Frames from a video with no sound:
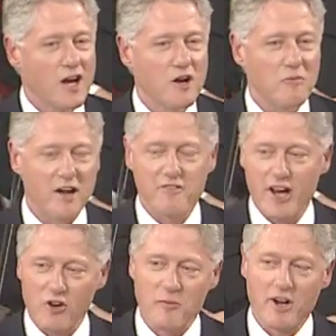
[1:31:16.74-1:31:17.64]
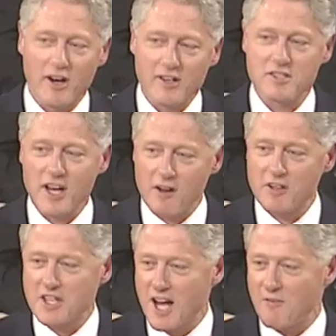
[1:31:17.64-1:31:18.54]
My fellow Americans, every
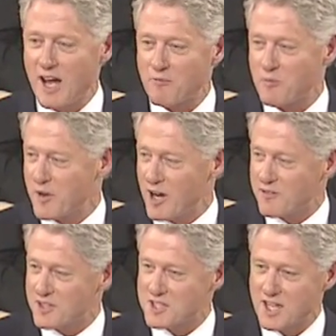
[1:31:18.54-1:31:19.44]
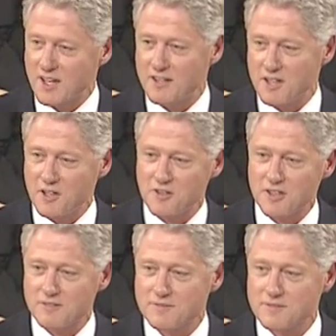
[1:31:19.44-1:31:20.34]
time I prepare for the State of the
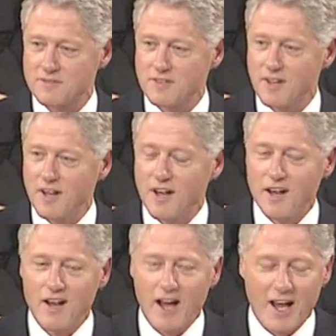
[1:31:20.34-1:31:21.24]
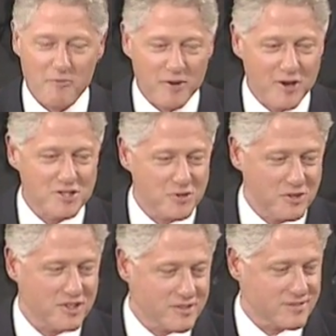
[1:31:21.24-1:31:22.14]
Union, I approach it
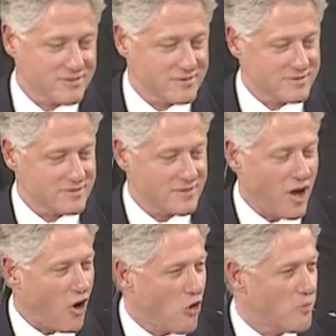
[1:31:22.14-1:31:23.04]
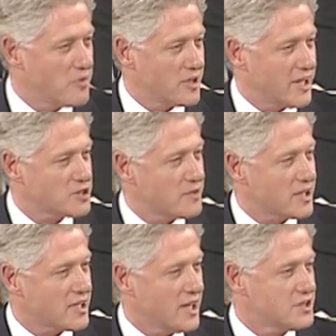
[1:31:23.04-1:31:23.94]
with hope and
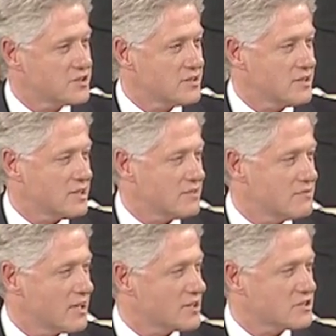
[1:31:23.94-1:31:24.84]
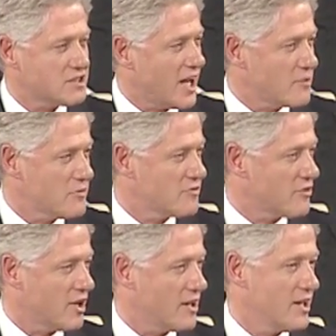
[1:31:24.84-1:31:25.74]
expectation and excitement
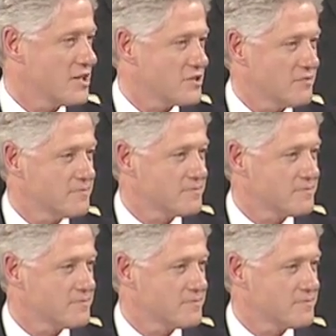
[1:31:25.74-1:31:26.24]
for our nation.